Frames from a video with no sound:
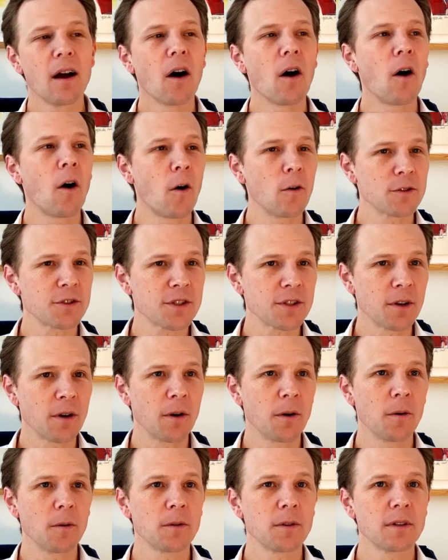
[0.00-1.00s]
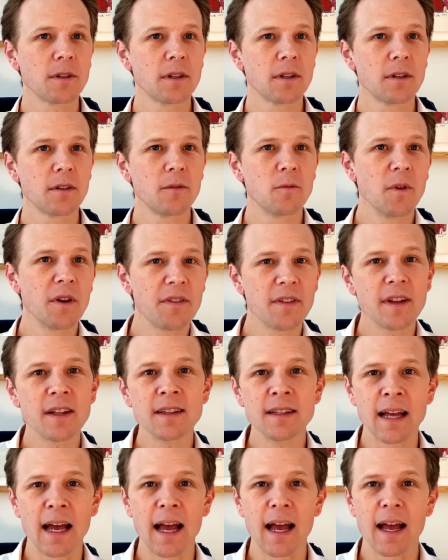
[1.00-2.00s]
Also,
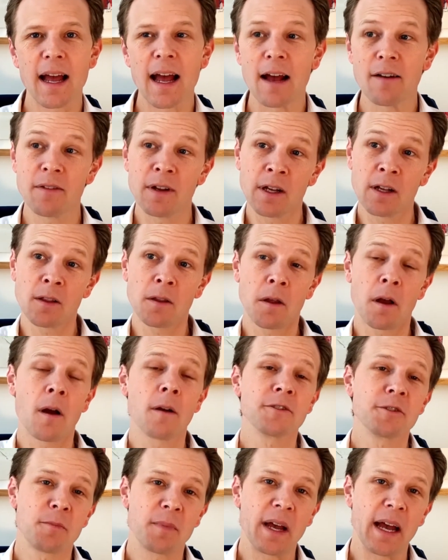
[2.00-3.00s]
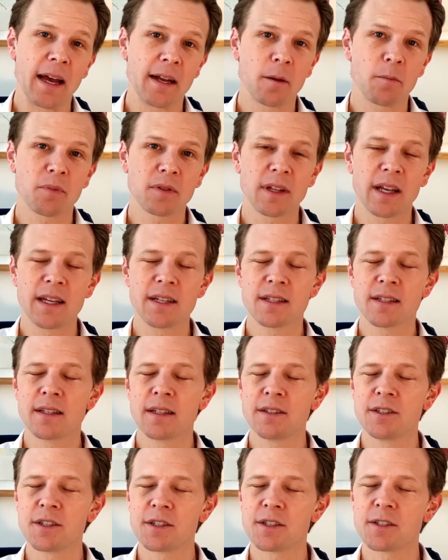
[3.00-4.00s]
within that, having a launch pad, a place
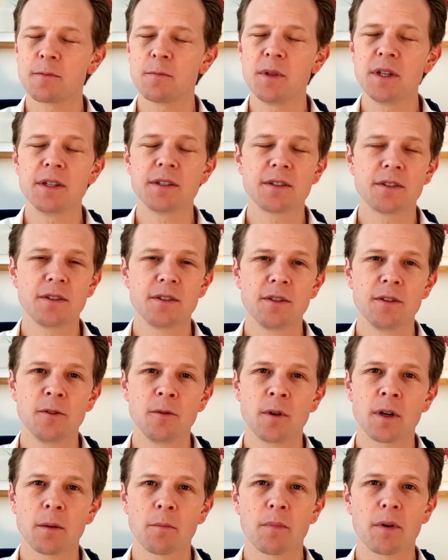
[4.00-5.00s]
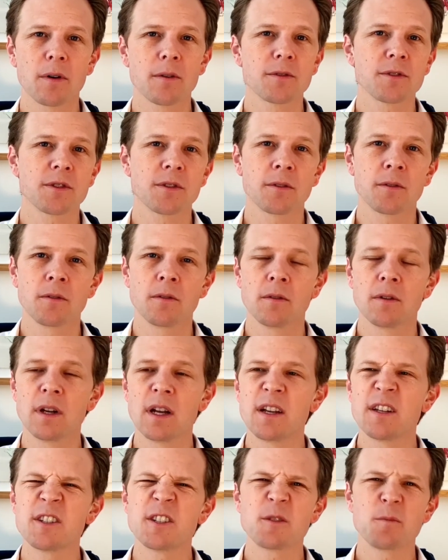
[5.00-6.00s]
that just speaks to you on a personal,
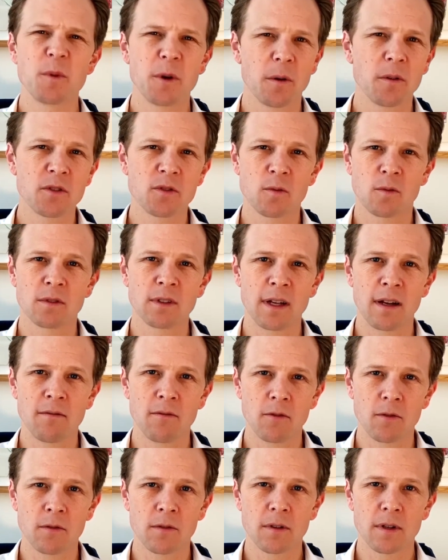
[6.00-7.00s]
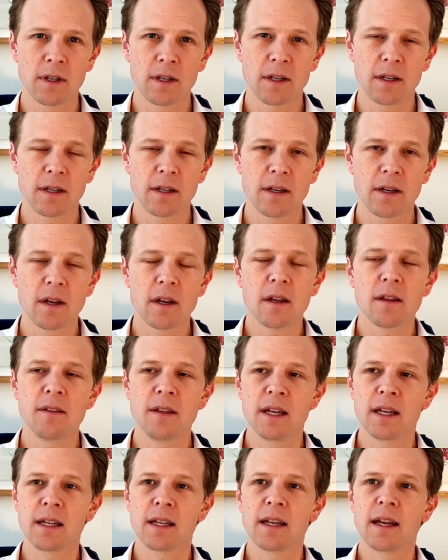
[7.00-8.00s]
spiritual level
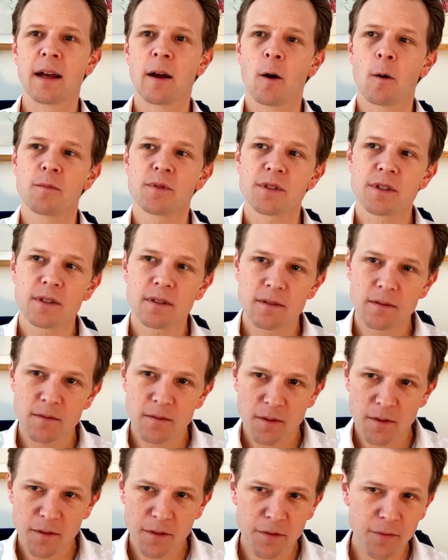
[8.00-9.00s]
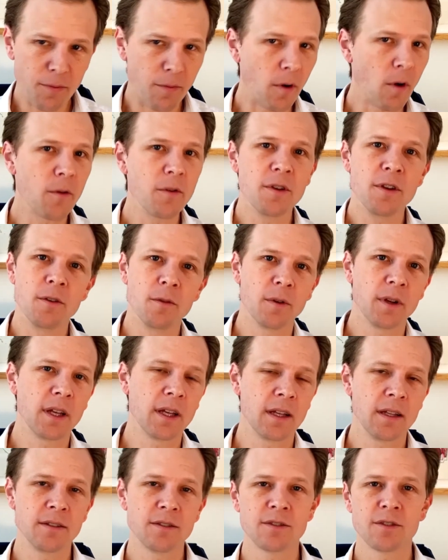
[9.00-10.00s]
that helps throw you
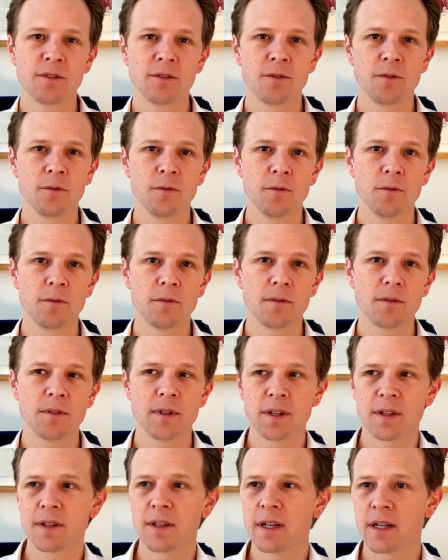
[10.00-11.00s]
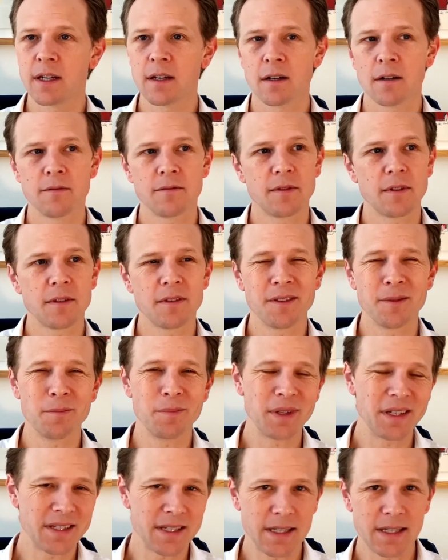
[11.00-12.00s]
into the thick of the
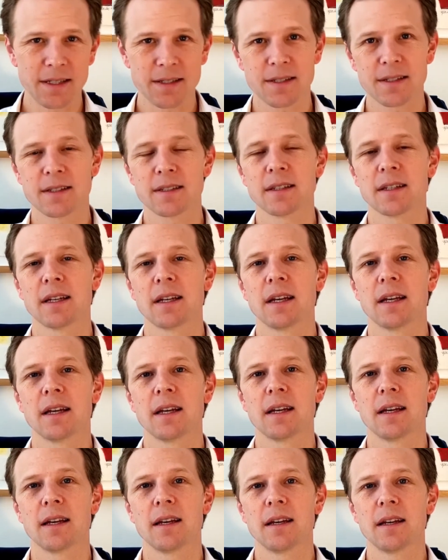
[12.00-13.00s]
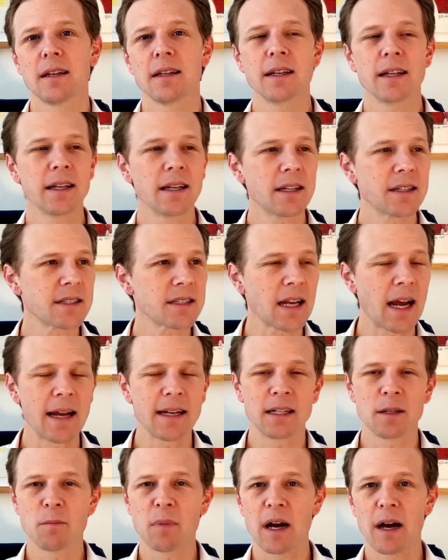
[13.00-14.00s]
business, getting
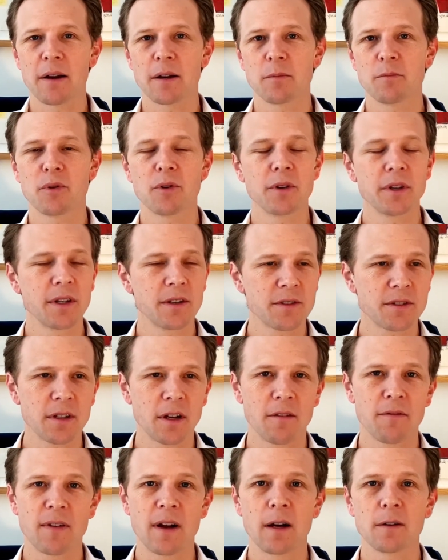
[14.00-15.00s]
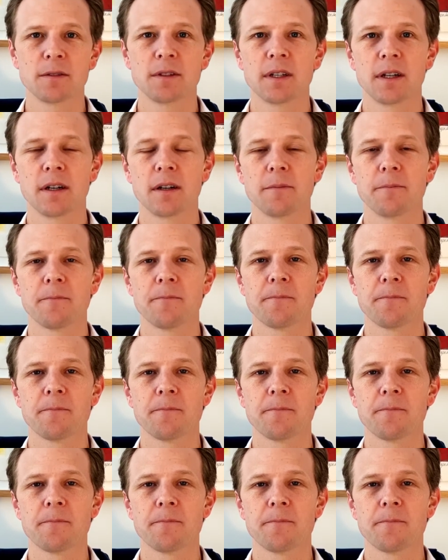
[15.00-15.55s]
excited about it, putting yourself out there.